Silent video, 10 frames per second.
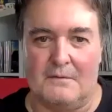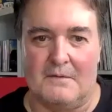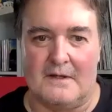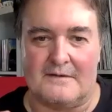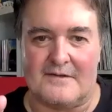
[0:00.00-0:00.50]

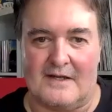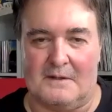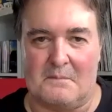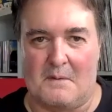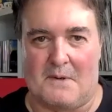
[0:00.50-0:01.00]
you uh,
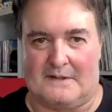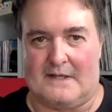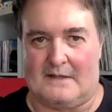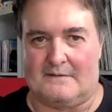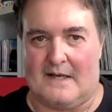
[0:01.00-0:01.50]
telling me
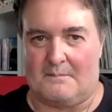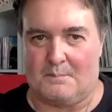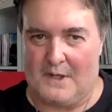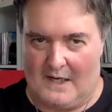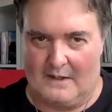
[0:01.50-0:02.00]
about that
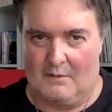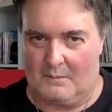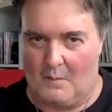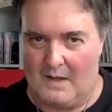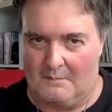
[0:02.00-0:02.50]
that
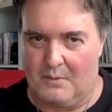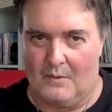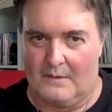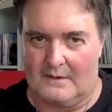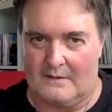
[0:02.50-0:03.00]
piano at one
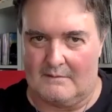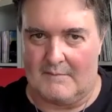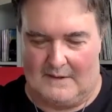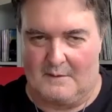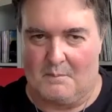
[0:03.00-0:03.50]
point
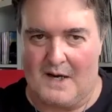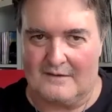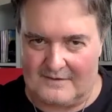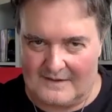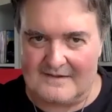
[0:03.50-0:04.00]
in the
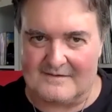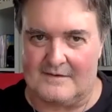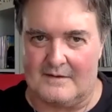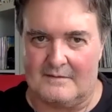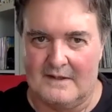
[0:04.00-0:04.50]
past. So
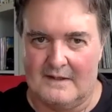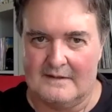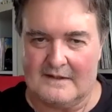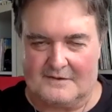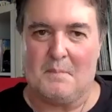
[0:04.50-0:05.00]
that's the
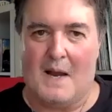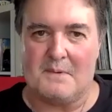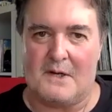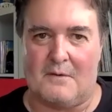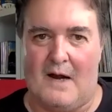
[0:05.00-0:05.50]
that's the
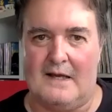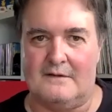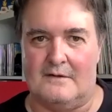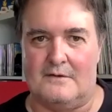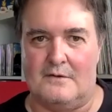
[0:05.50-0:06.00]
baby
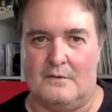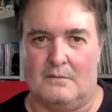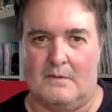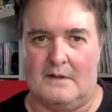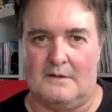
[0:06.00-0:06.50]
grand that
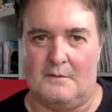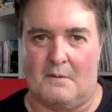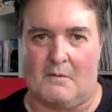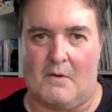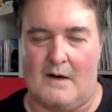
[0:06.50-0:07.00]
you uh,
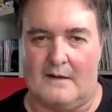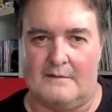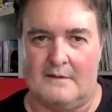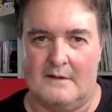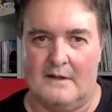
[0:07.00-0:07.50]
you
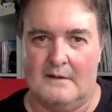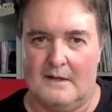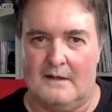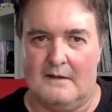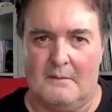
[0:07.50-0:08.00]
acquired.
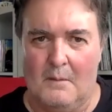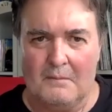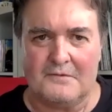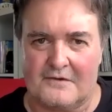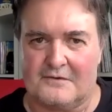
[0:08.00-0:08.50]
Uh,
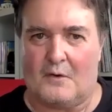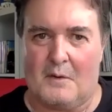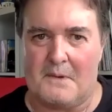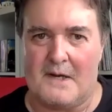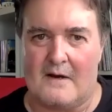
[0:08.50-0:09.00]
what was the
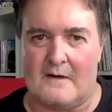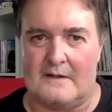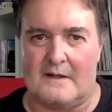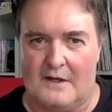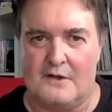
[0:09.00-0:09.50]
story
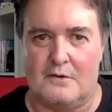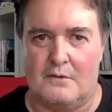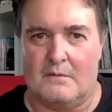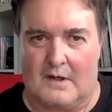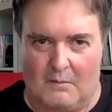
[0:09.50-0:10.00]
behind how
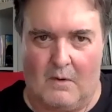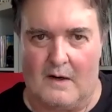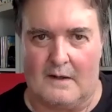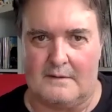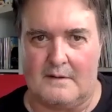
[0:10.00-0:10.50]
you
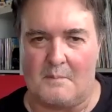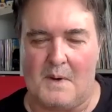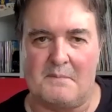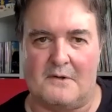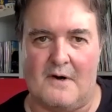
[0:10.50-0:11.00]
acquired a
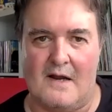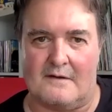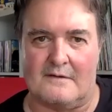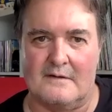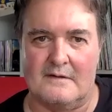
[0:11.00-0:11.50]
baby
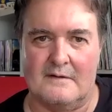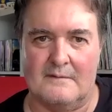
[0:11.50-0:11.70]
grand?